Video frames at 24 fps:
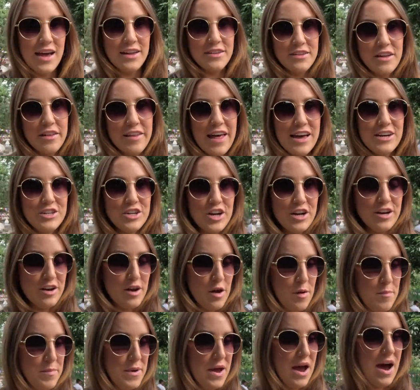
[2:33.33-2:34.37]
And the
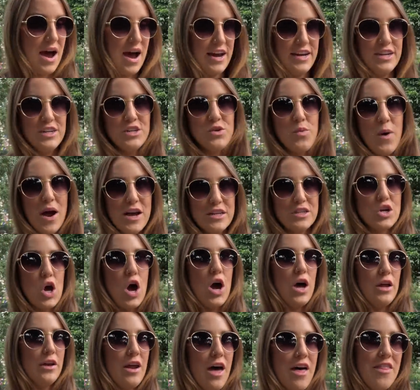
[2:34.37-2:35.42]
legend behind why it's
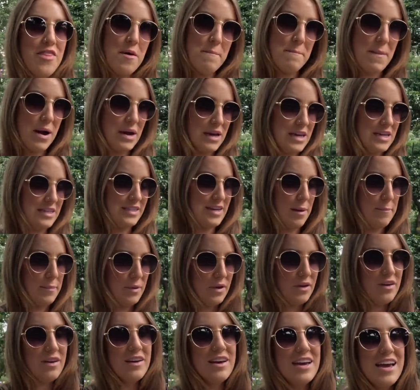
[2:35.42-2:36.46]
called the Monkey
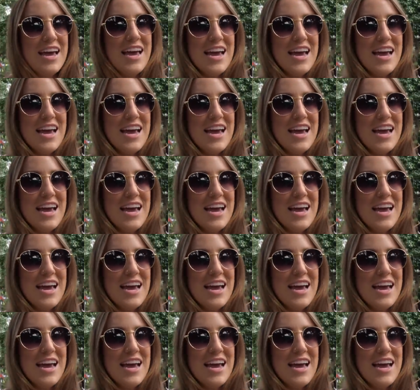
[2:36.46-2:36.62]
Temple